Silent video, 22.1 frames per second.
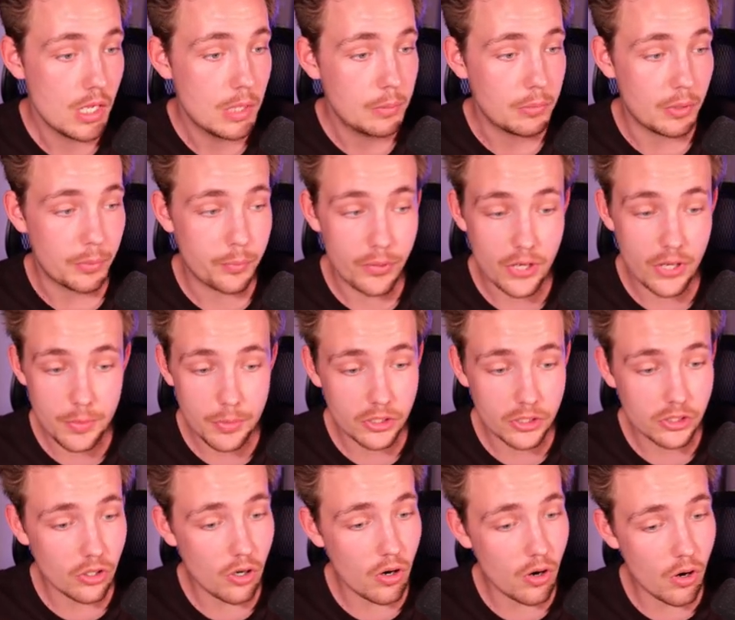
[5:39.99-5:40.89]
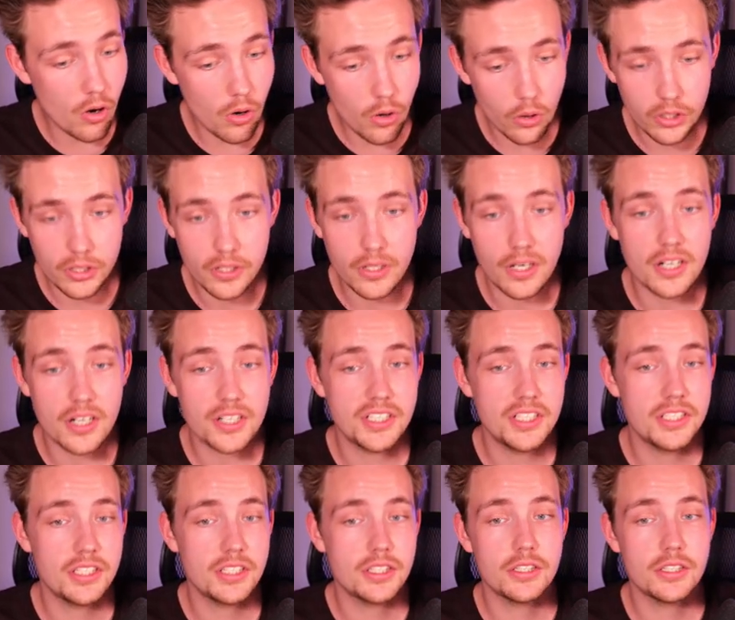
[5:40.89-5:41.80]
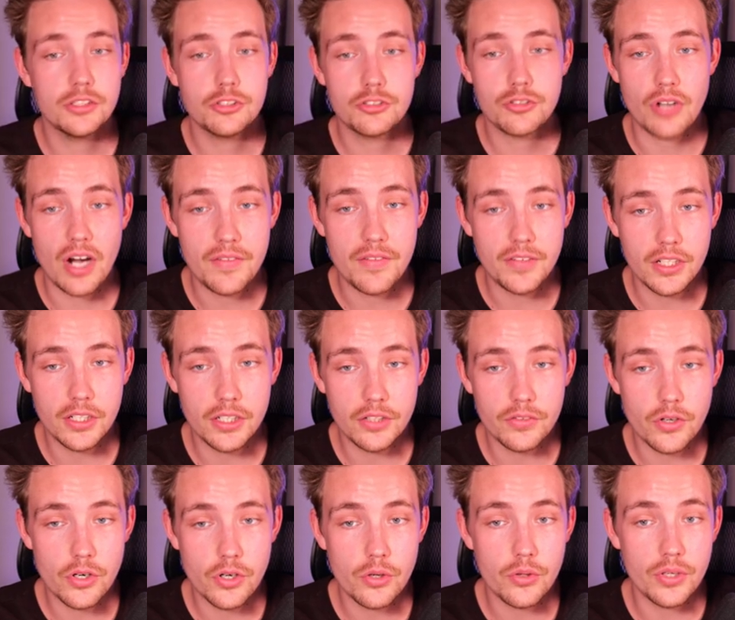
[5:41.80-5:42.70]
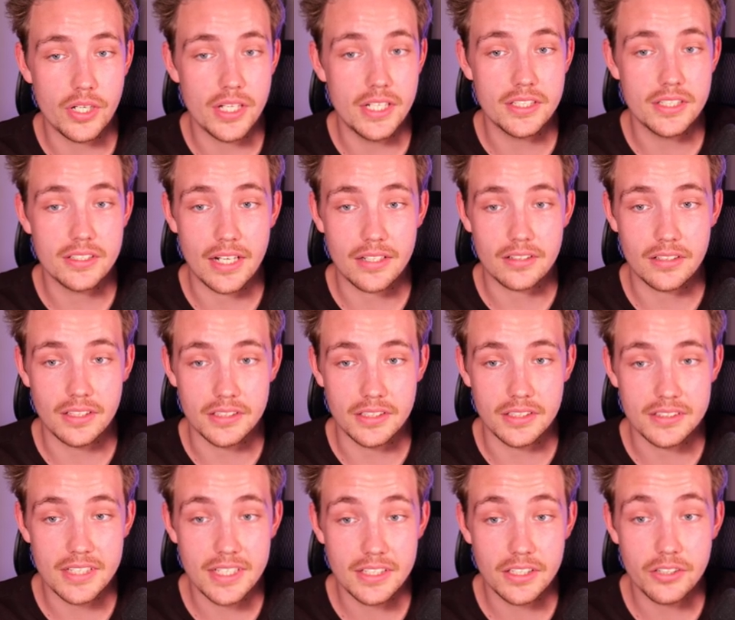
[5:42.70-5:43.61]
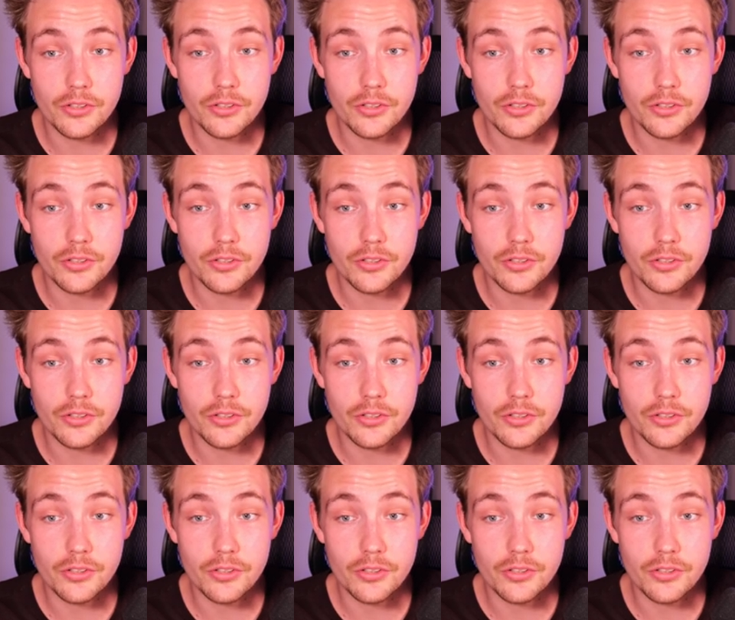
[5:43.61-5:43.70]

but pretty much all the cars here driving on the road is actually like detected.